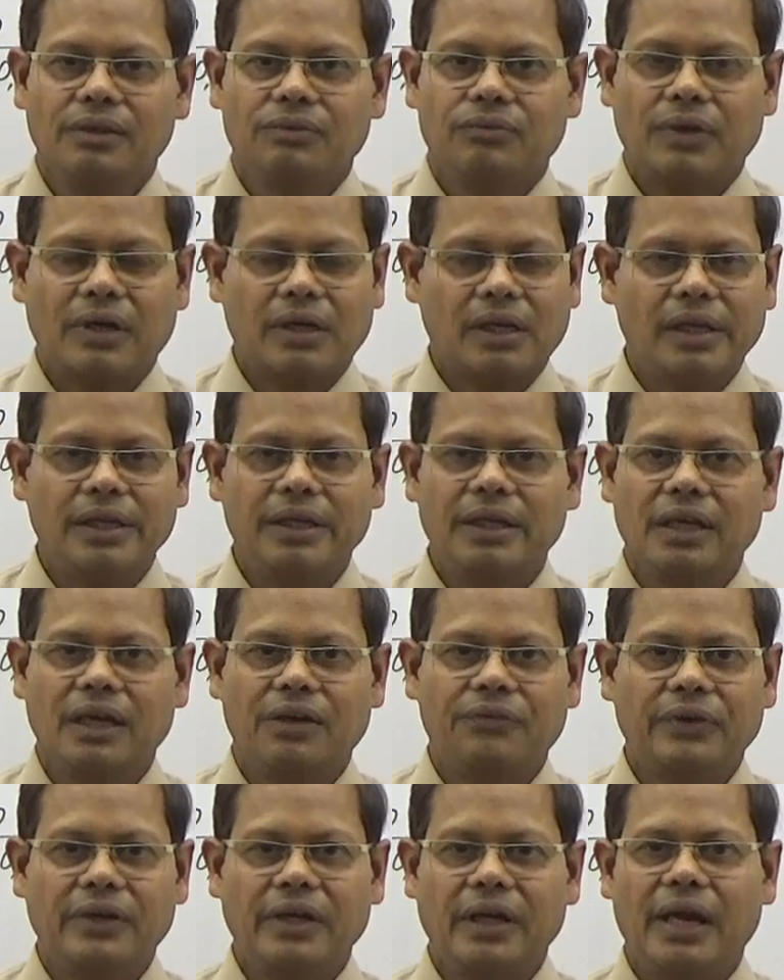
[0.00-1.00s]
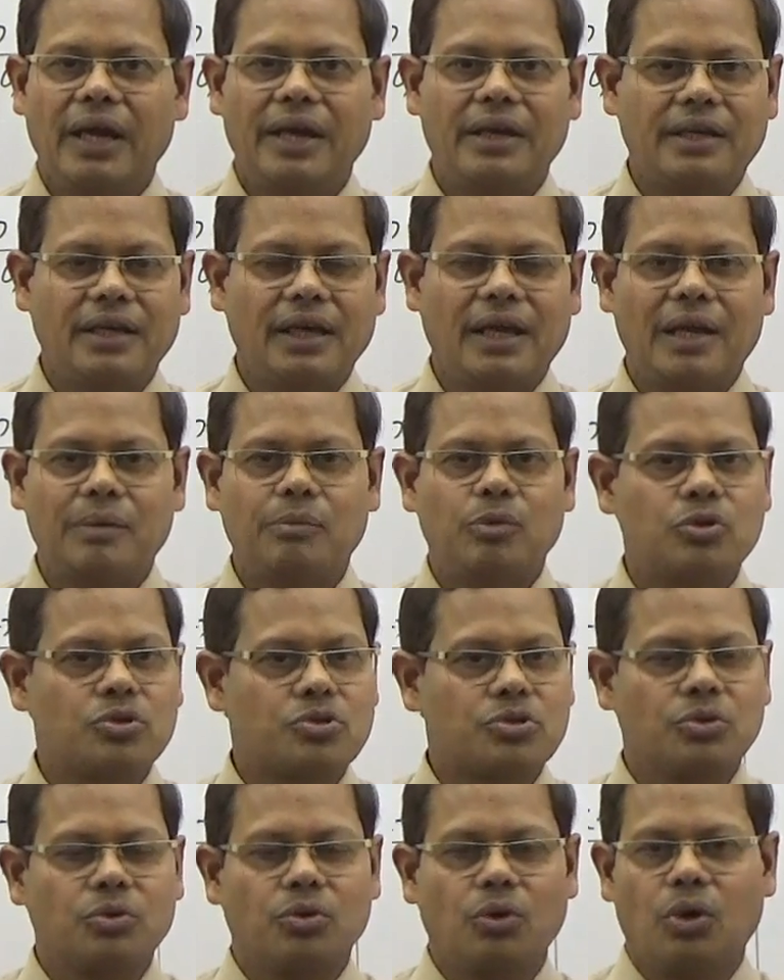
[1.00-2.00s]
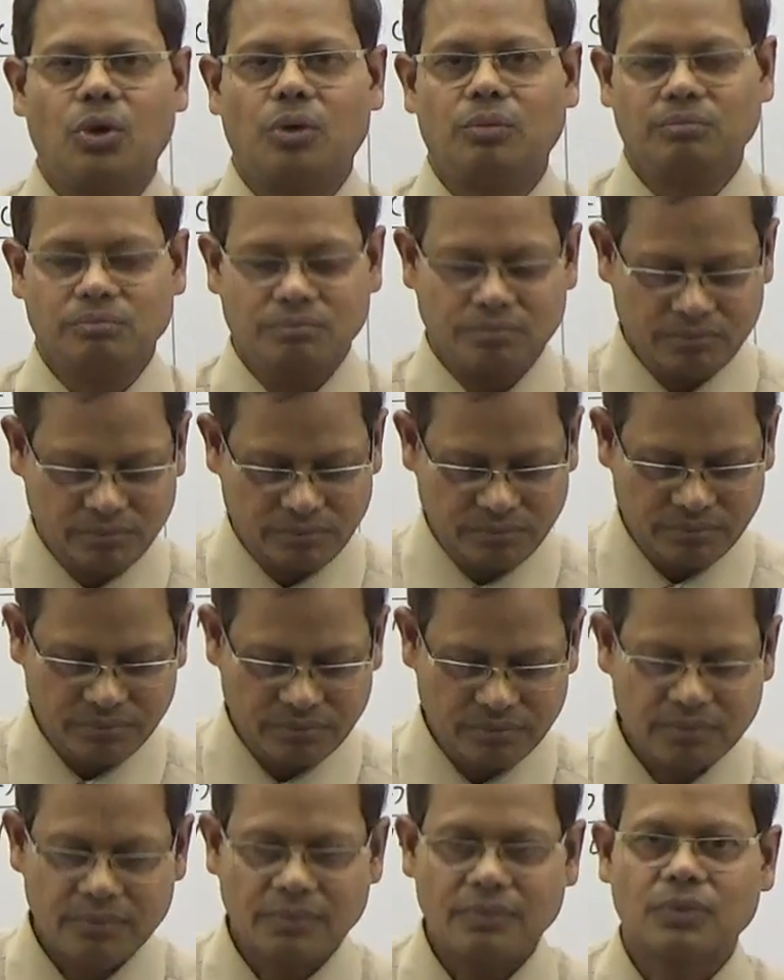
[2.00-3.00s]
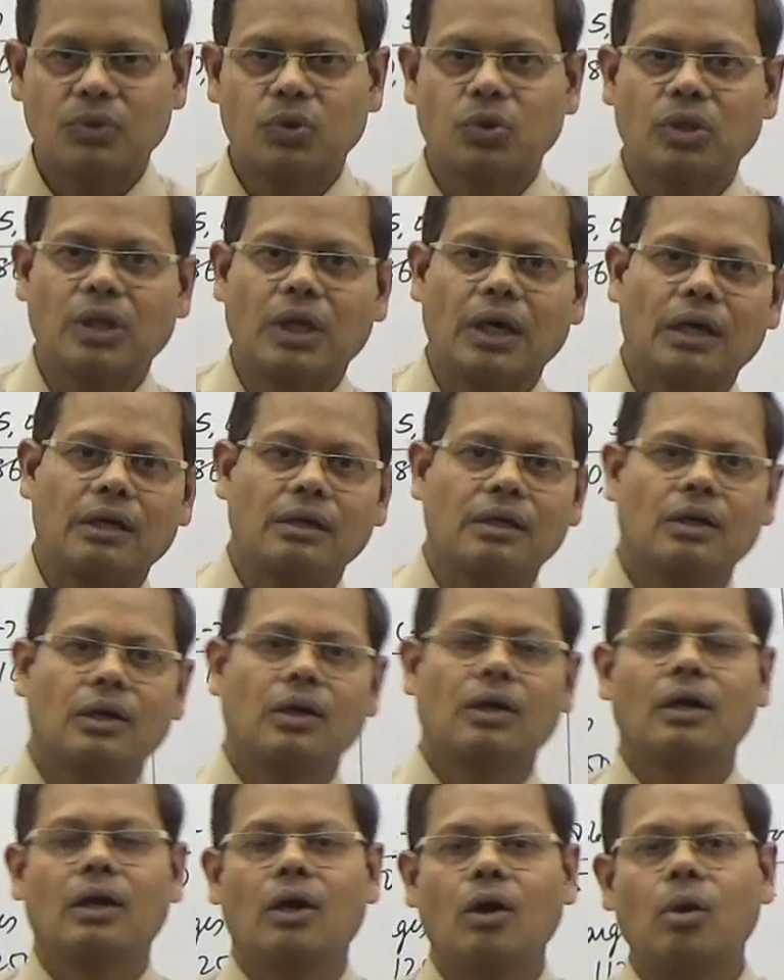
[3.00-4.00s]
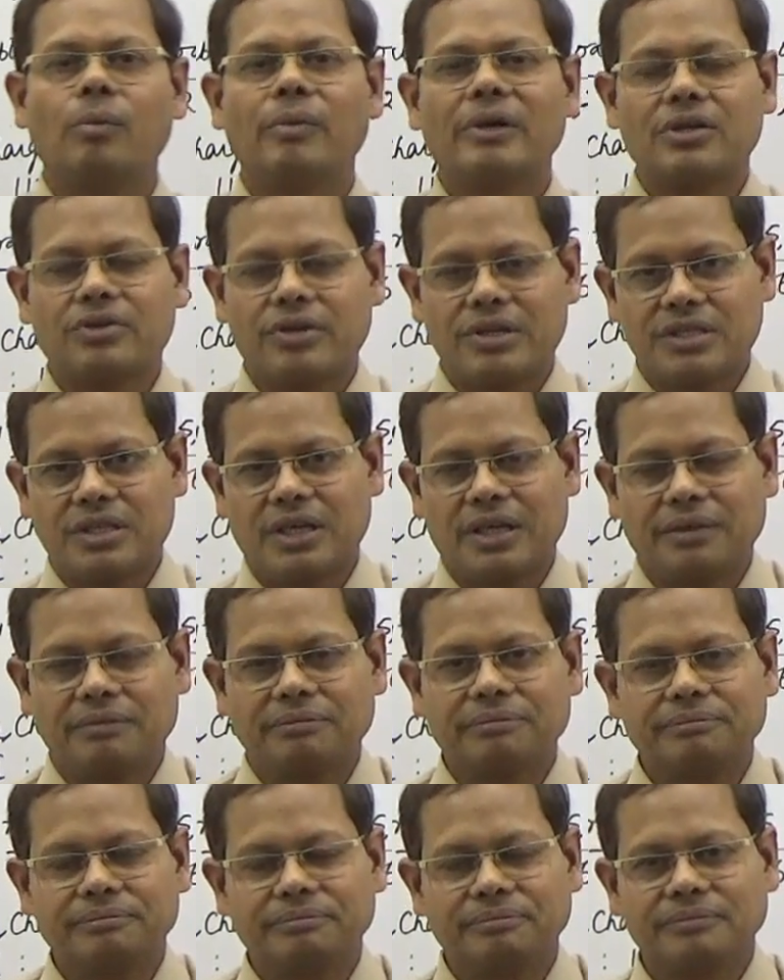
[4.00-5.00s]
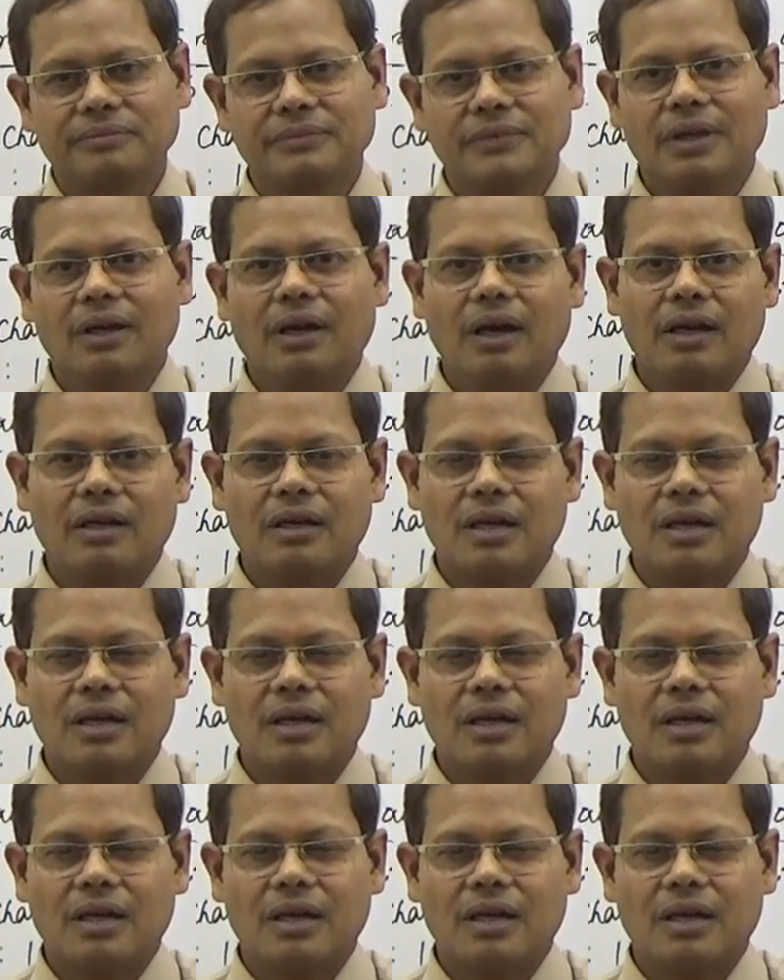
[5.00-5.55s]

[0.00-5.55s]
For cleaning of India, entire amount should go to the government treasury or